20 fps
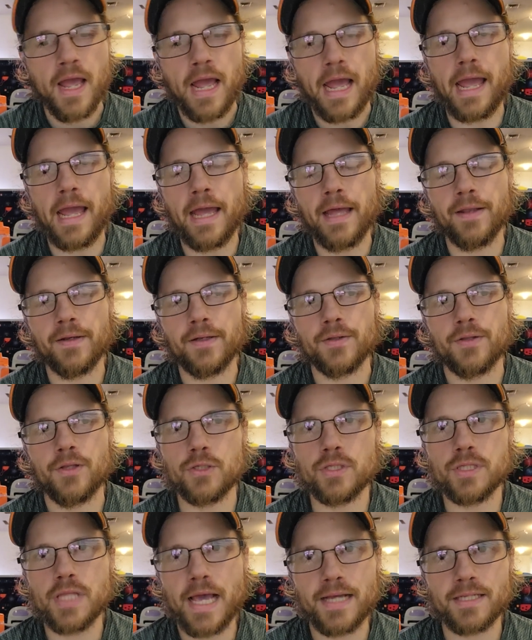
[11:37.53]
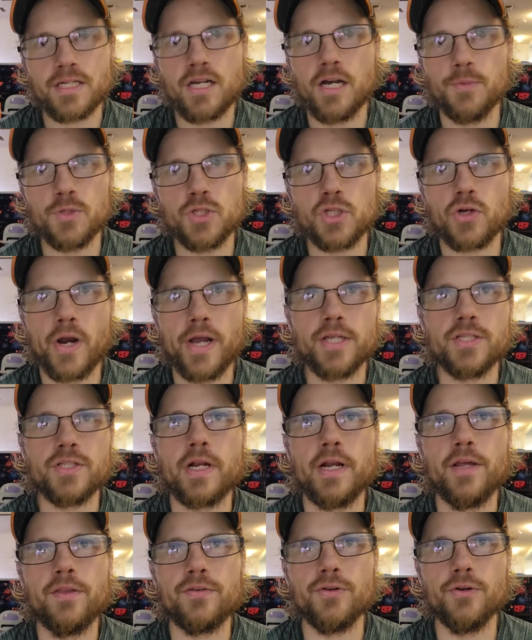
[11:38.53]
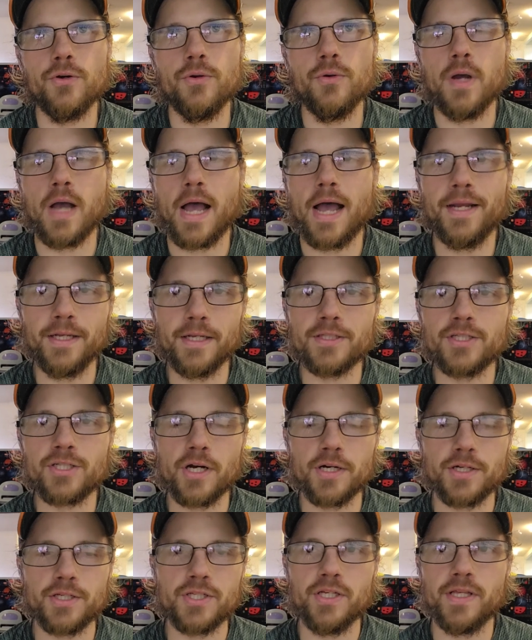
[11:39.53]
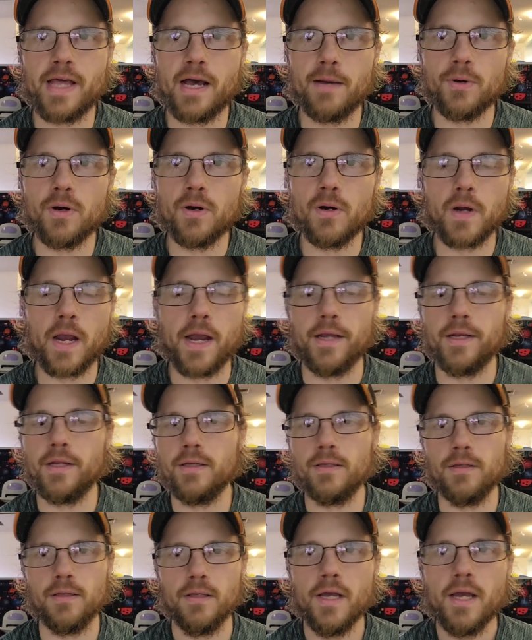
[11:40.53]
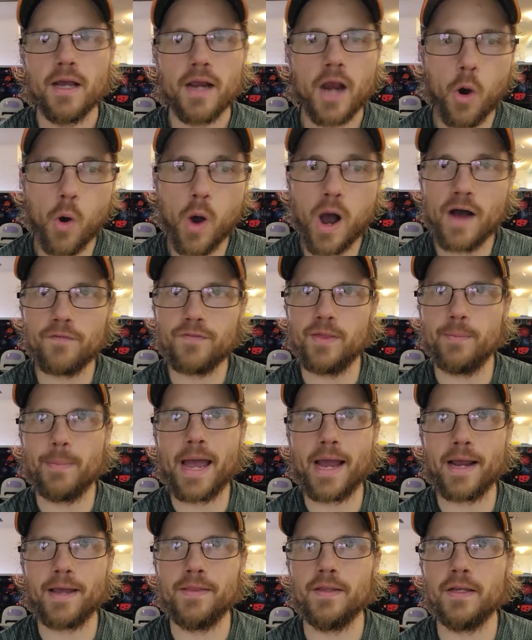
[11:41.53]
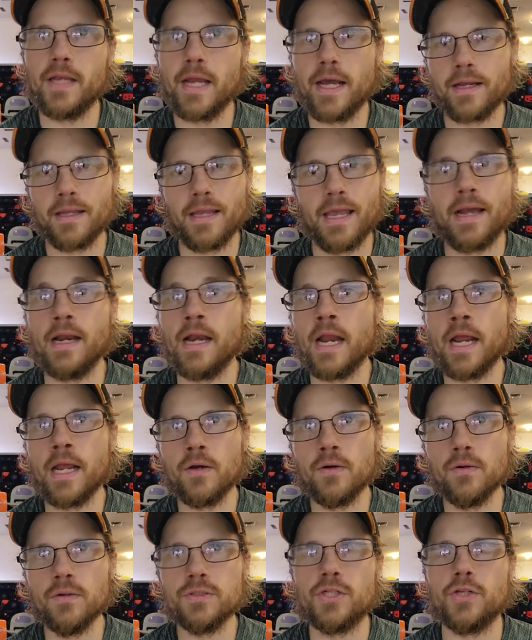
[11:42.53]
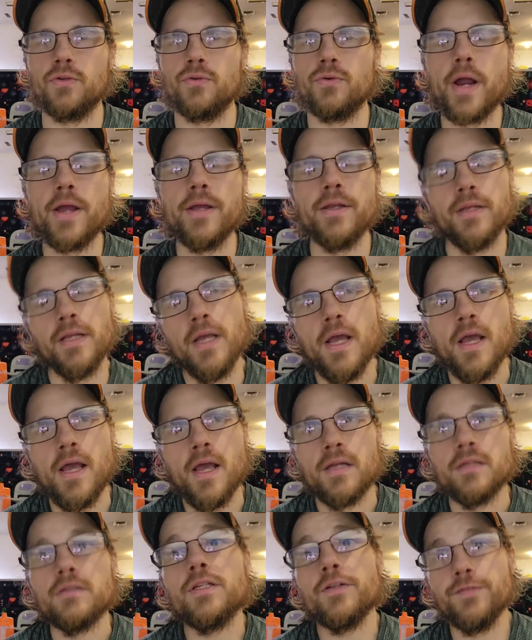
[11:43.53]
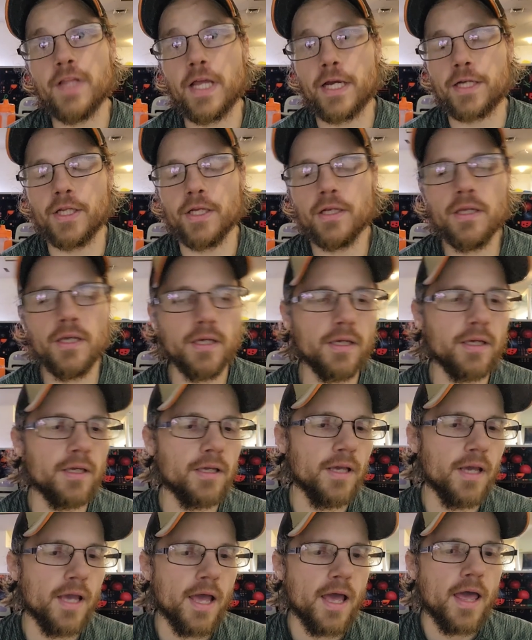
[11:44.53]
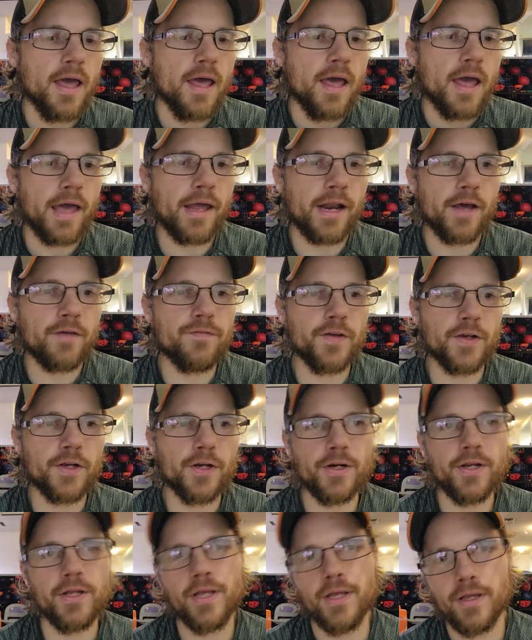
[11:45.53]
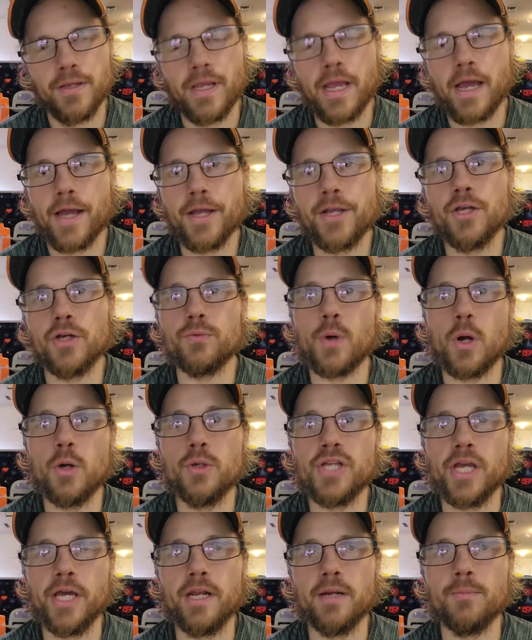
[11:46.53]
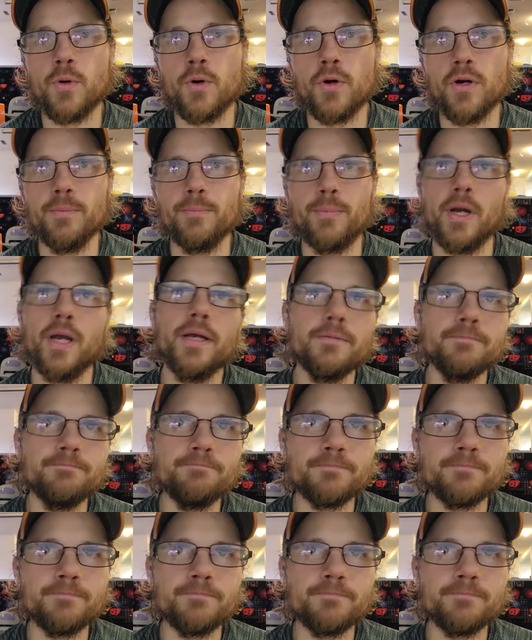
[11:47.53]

And those last couple strikes that I threw, I did start to see that ball kind of go off the back of the deck at an angle to the right, deflecting. And I figured, yeah, I could rotate it more, but